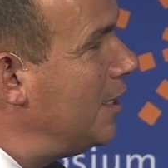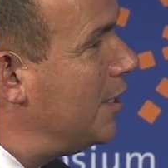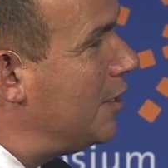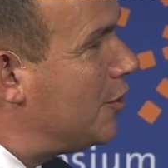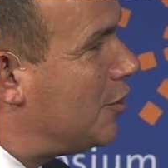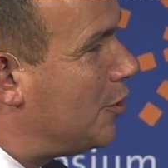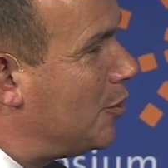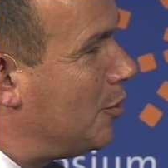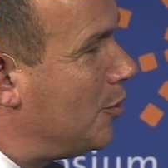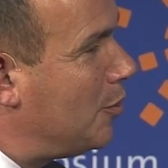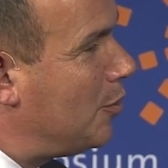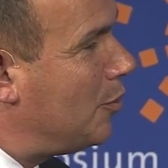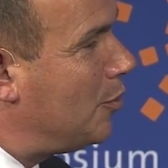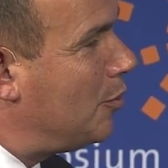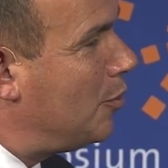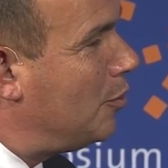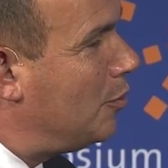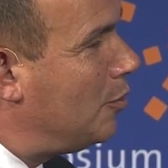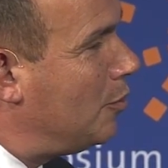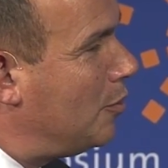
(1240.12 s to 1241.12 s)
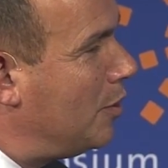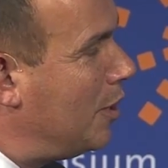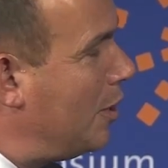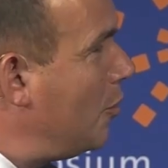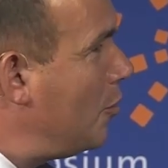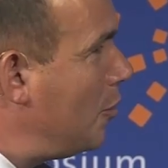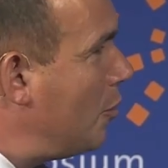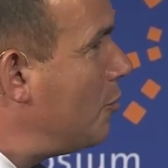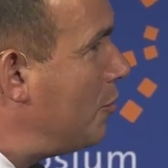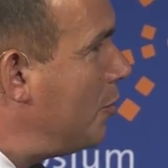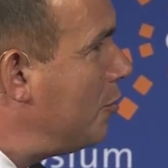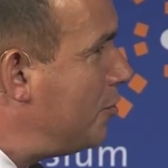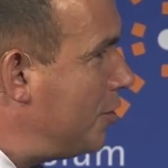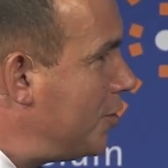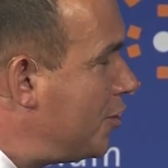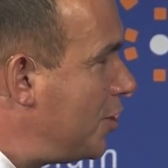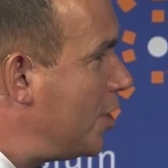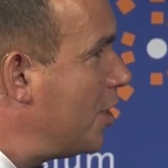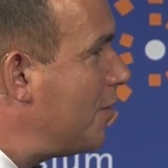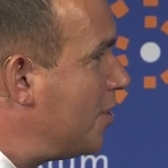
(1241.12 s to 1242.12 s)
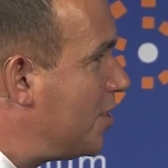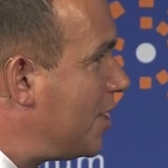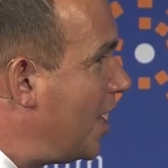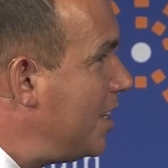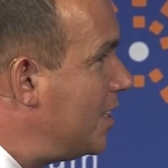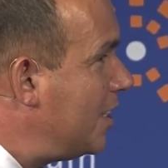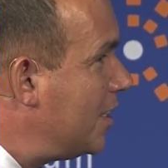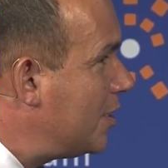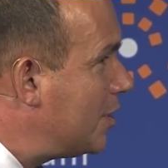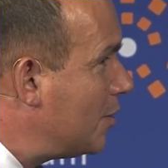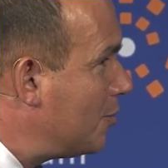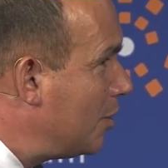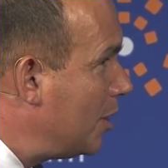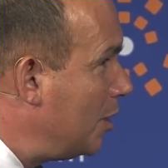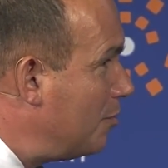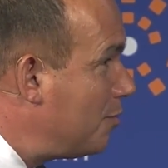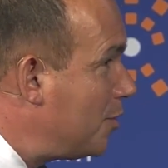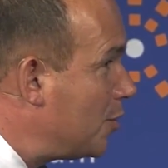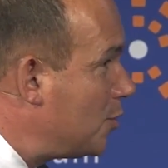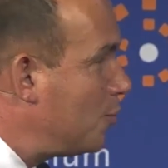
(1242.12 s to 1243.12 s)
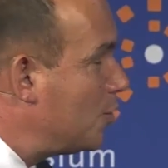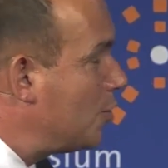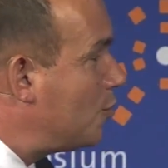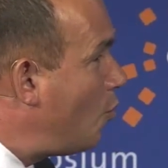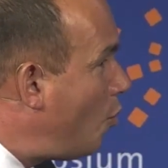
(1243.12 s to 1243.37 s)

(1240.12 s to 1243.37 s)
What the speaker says: So the service I did to Olympus was,